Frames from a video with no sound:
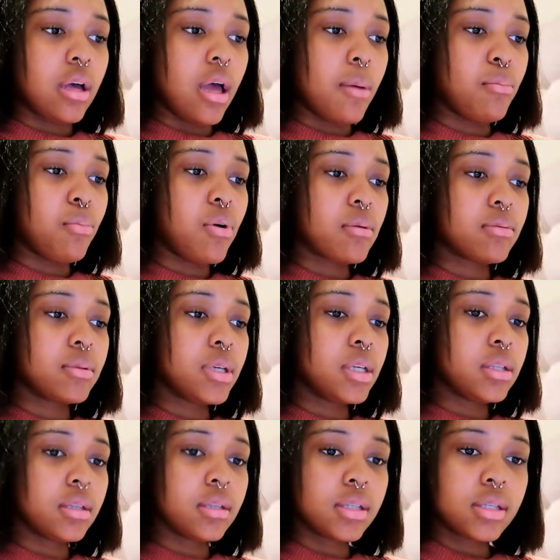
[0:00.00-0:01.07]
I'm probably,
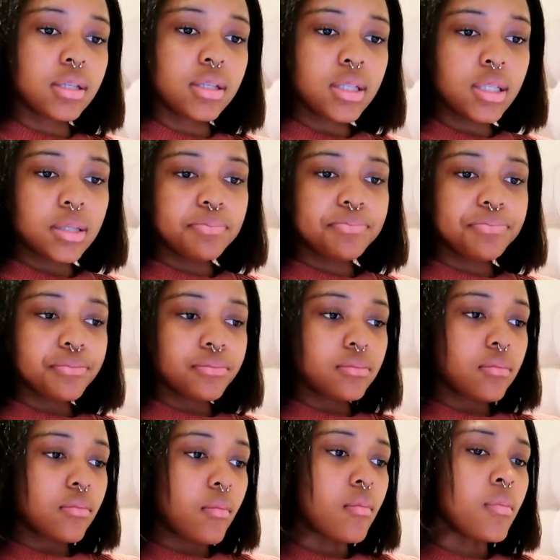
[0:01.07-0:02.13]
this is
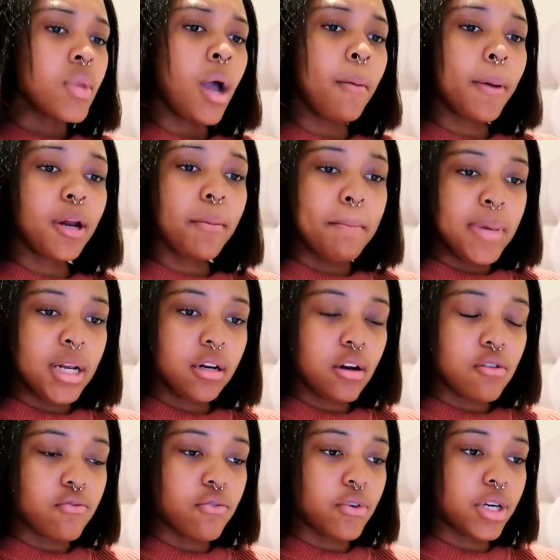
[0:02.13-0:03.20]
about a minute
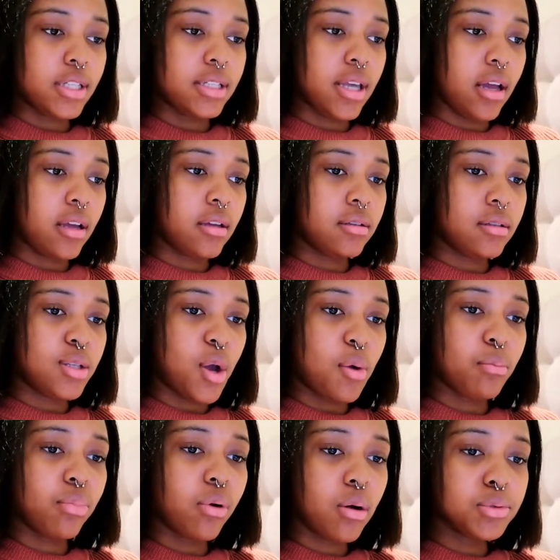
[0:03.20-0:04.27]
and 40 seconds.
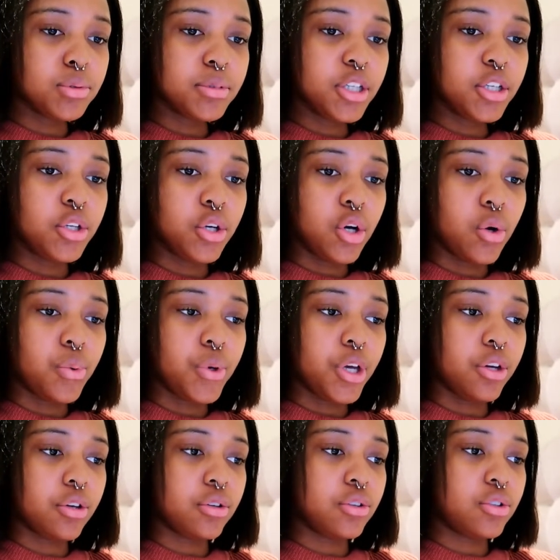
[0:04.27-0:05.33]
I'm probably
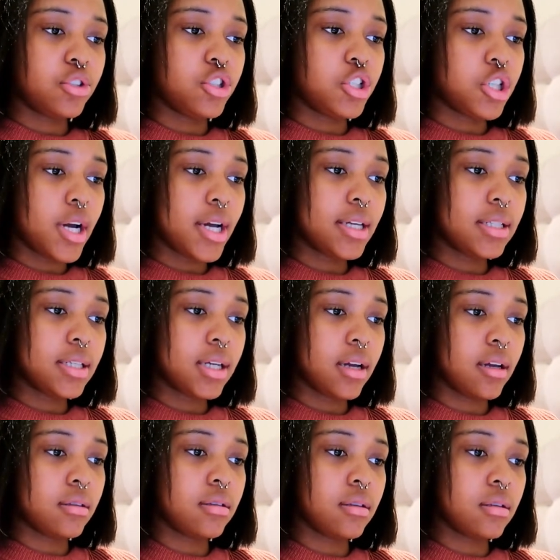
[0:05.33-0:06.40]
going to try and
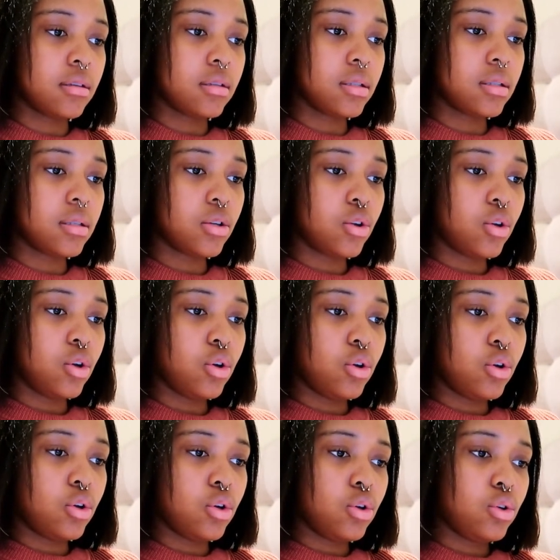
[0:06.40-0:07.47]
cut this
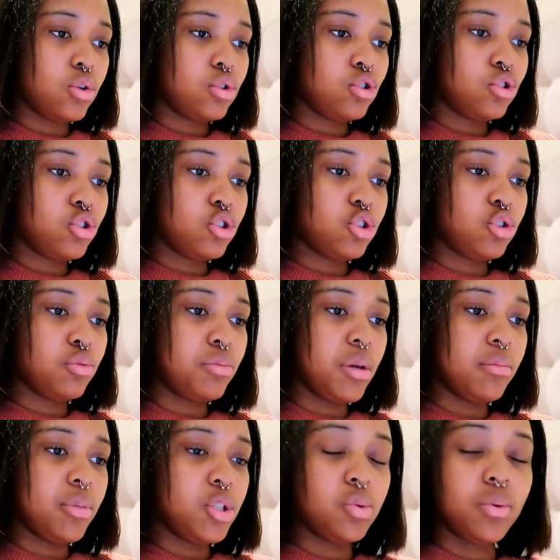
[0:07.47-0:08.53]
to
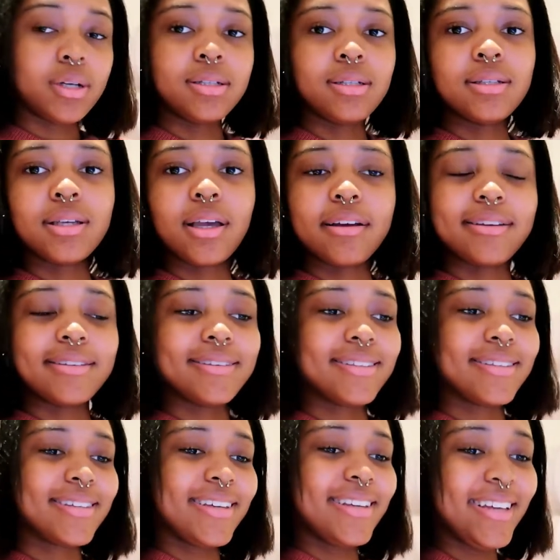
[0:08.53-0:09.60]
maybe 20
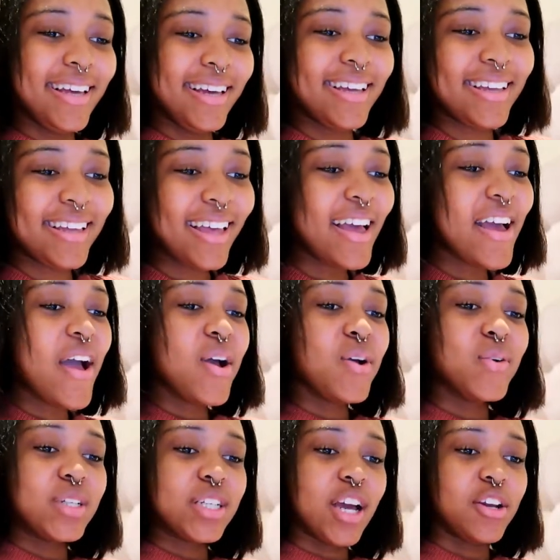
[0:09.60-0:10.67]
seconds,
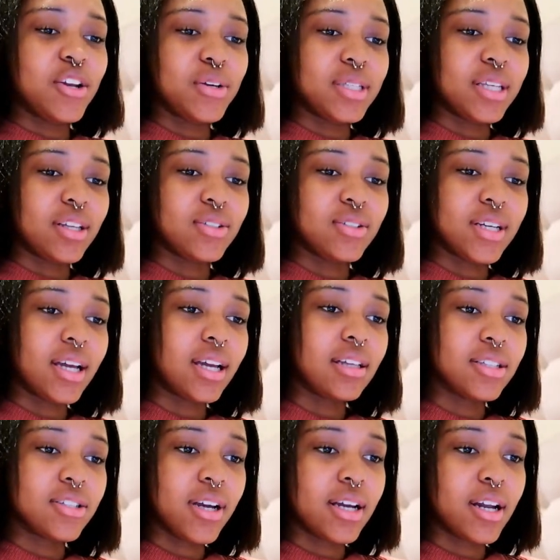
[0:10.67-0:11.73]
which I know sounds
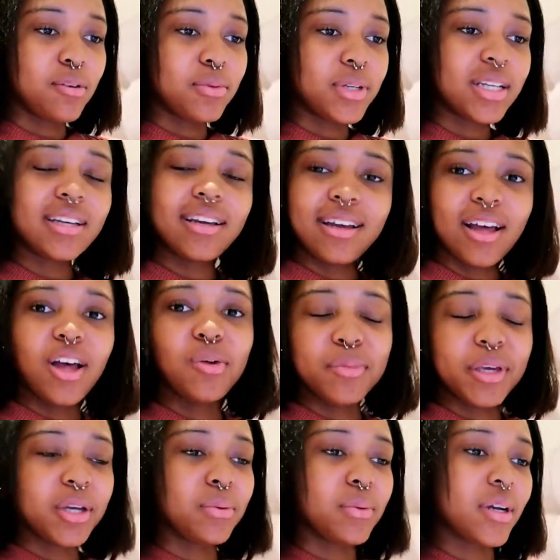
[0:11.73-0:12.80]
ridiculous right now, but I'll
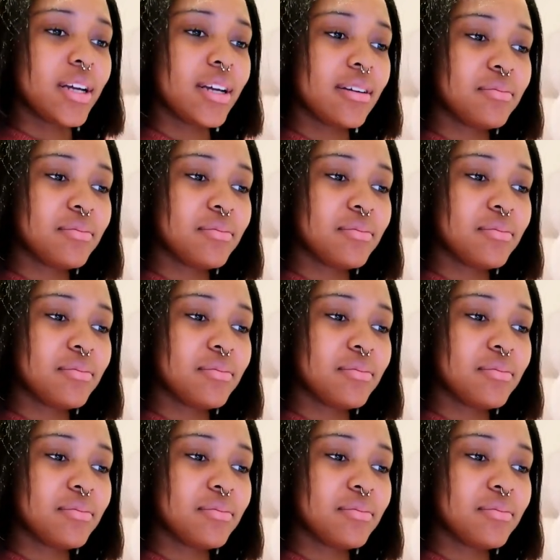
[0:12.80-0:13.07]
make it work.